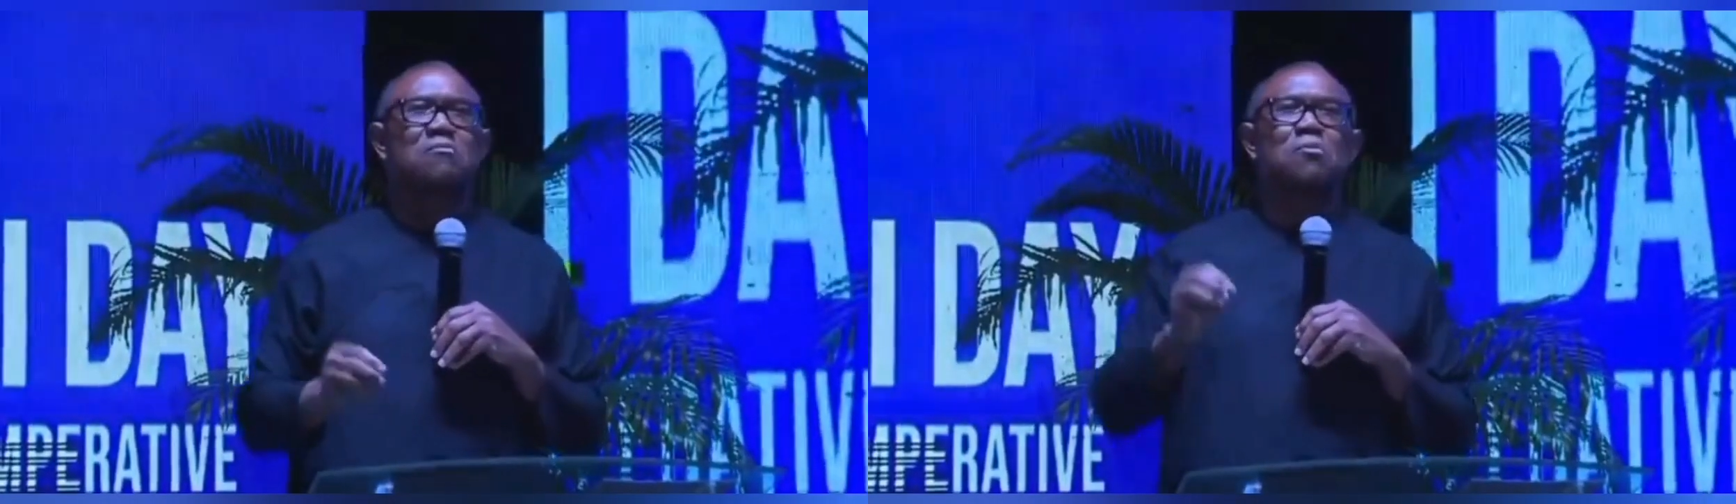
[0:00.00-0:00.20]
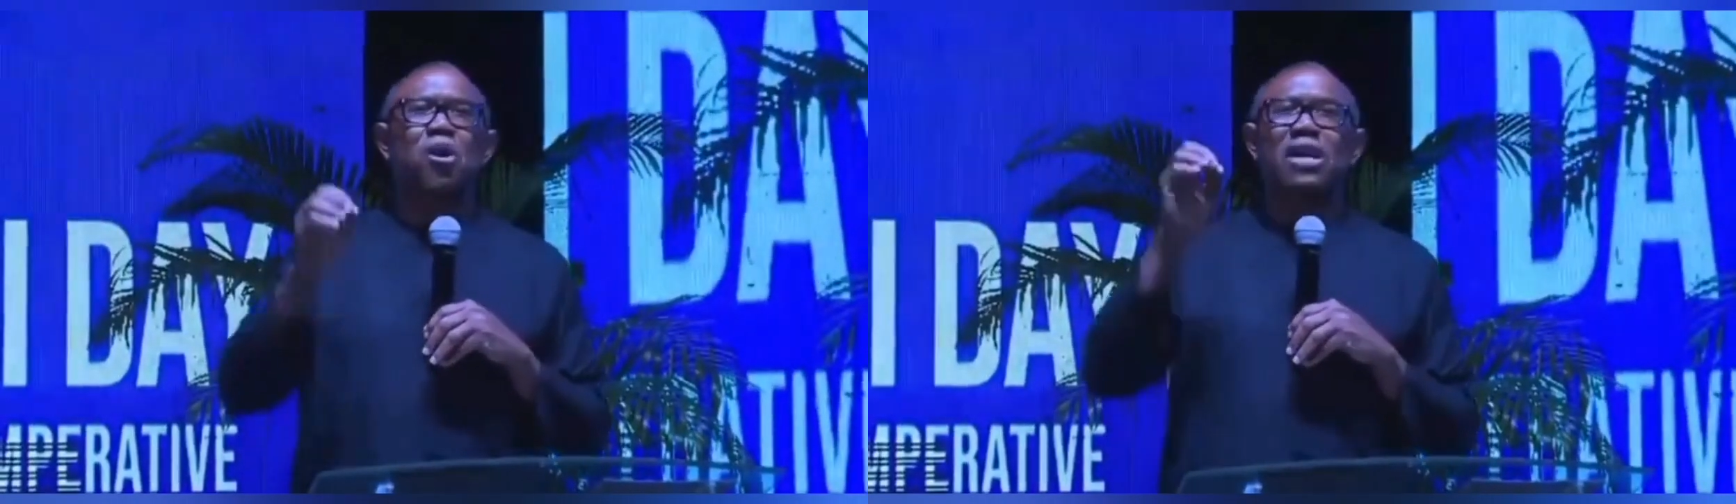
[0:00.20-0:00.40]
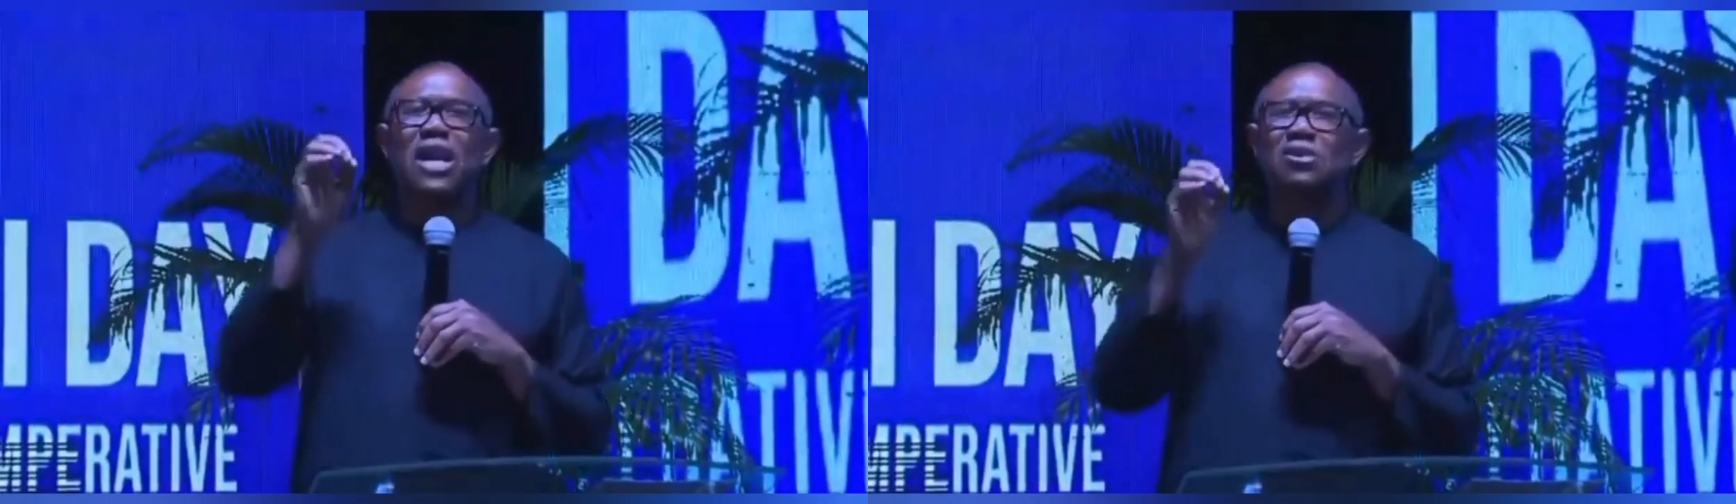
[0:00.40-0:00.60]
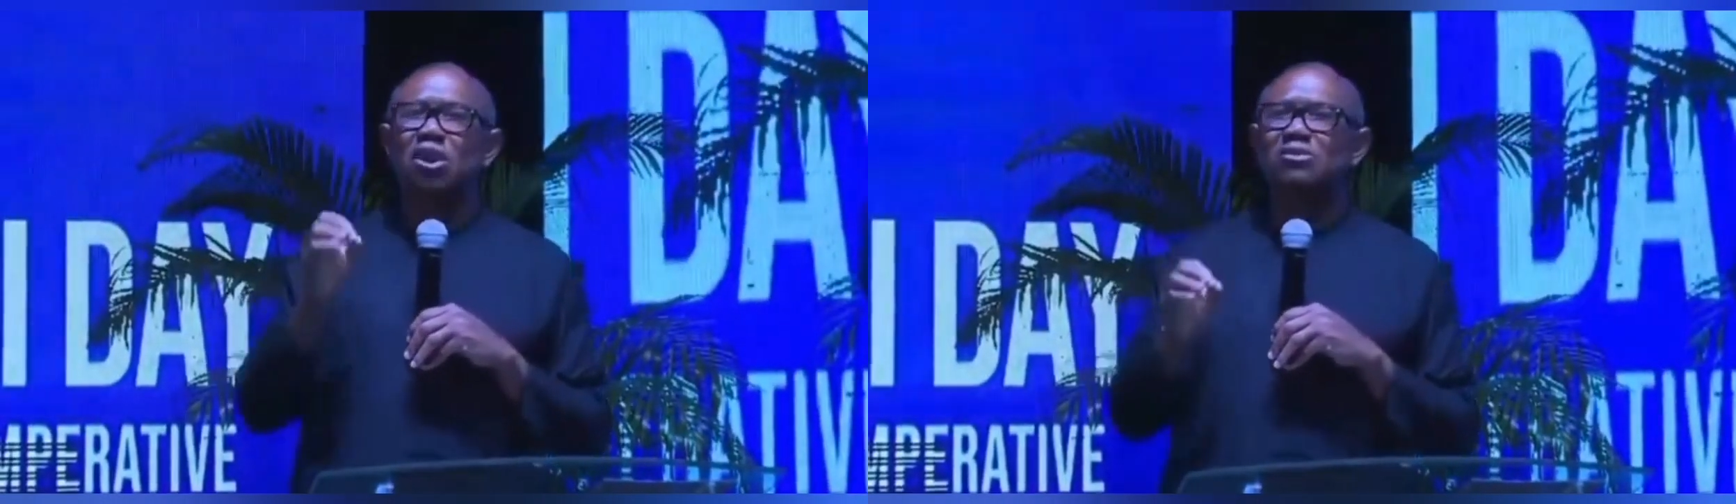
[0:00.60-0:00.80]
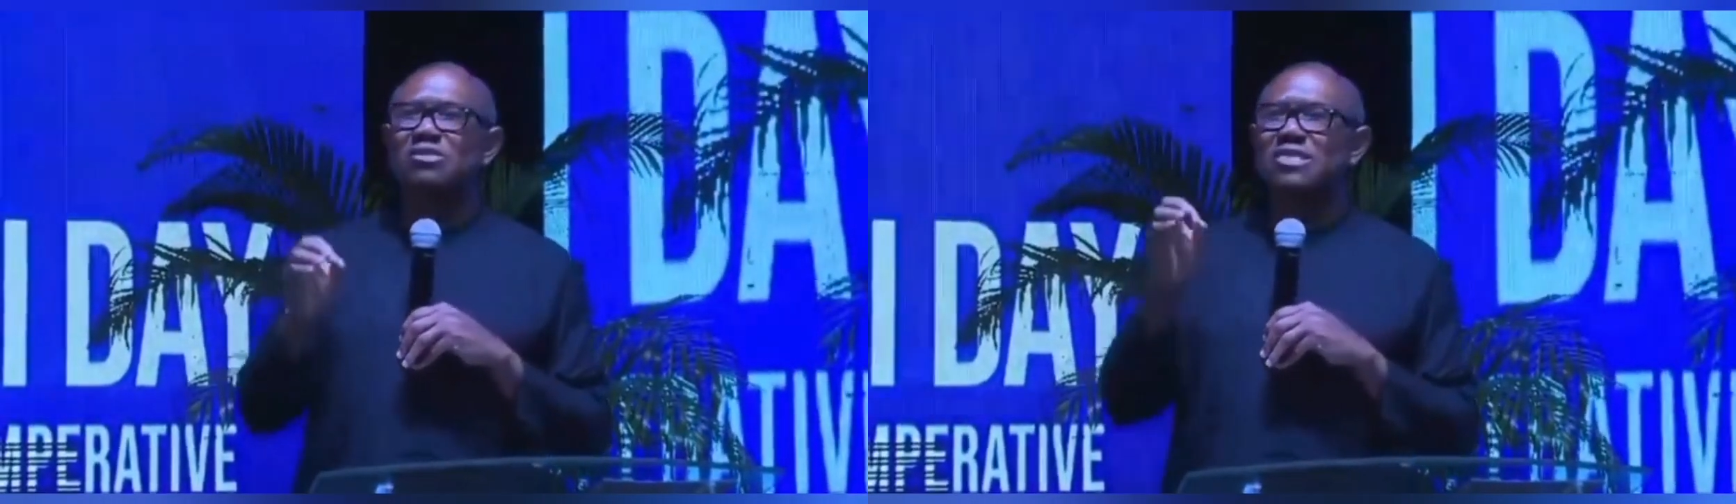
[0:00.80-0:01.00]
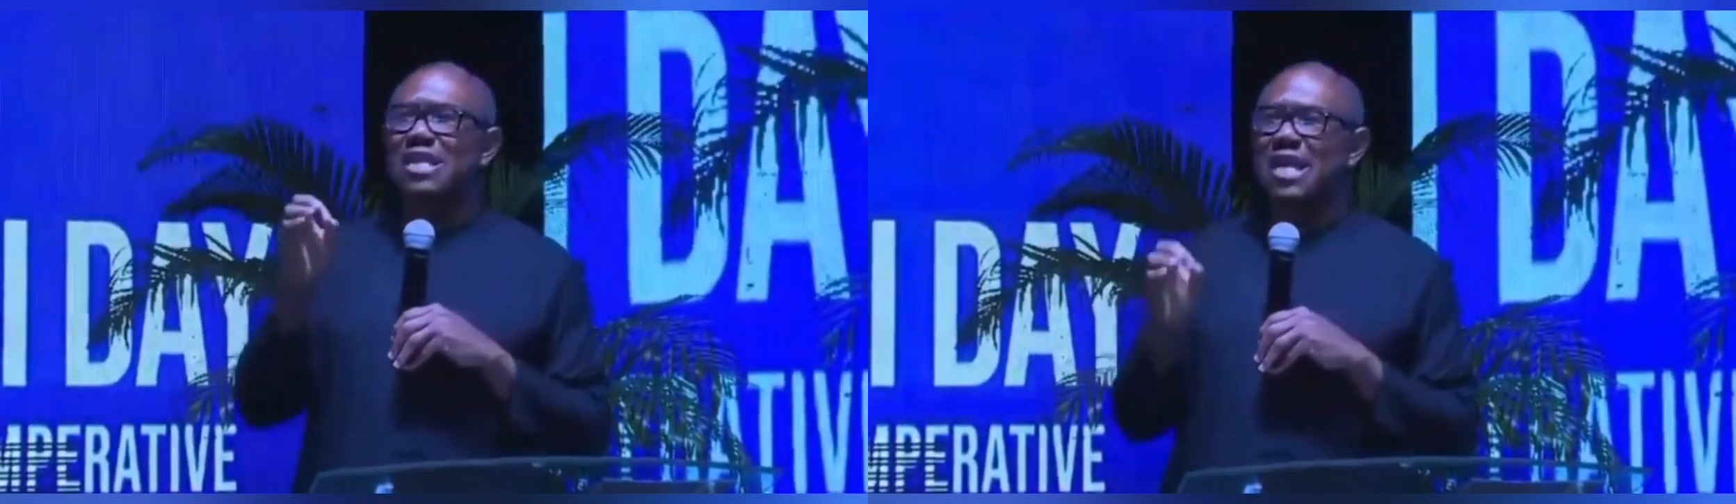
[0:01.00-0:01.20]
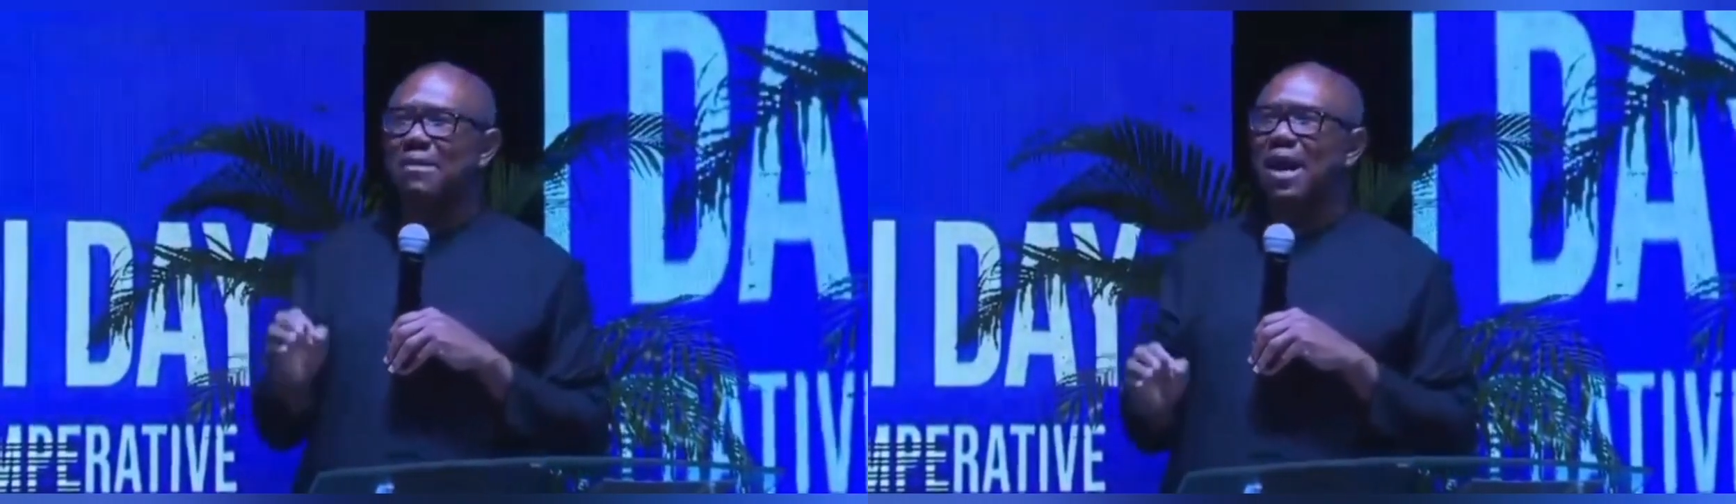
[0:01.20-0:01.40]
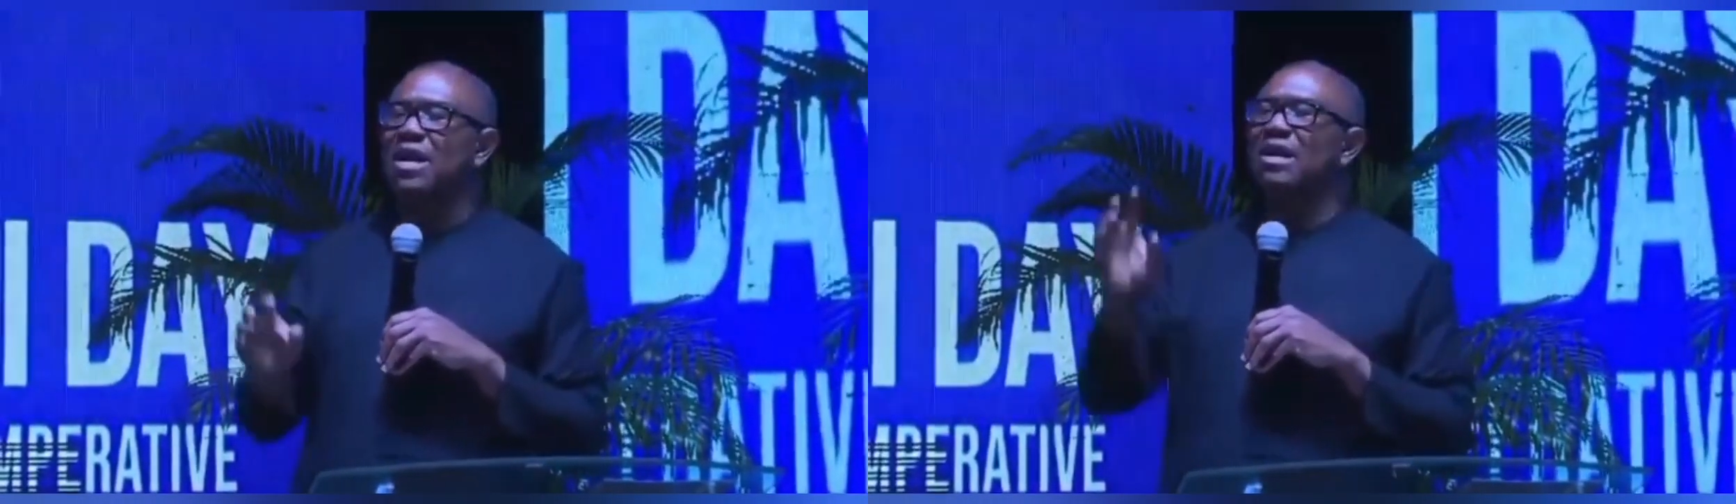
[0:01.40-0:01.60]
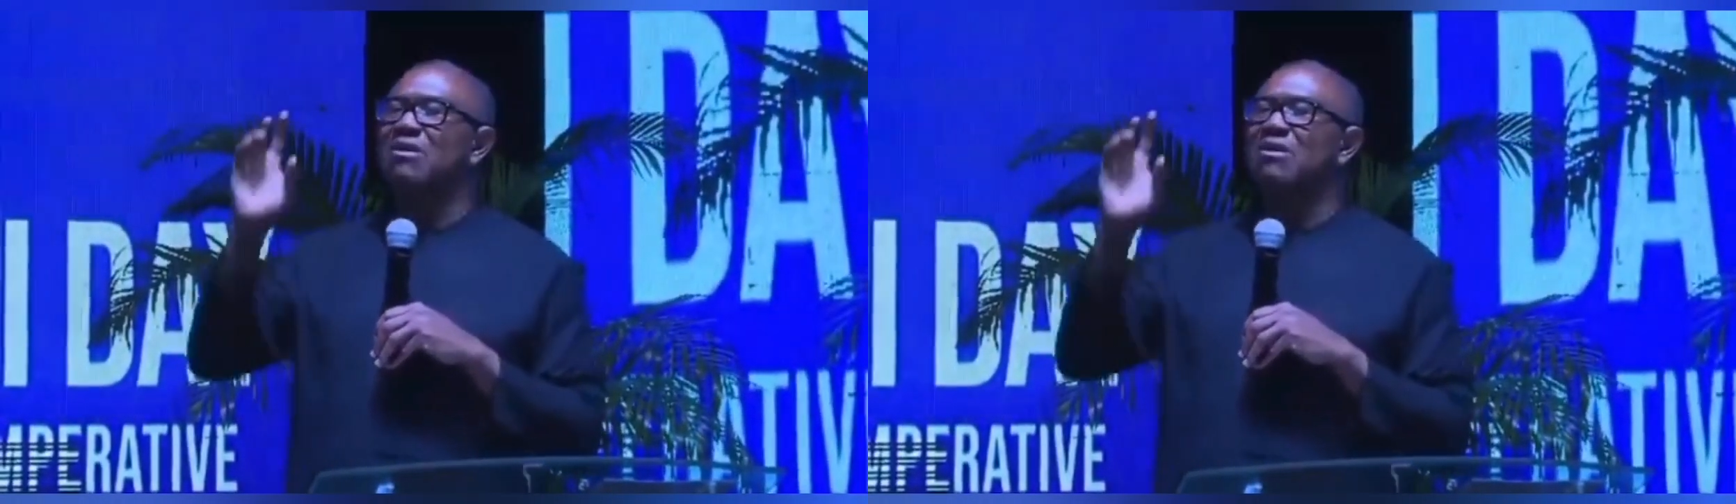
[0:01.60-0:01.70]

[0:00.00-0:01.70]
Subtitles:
But let us think about,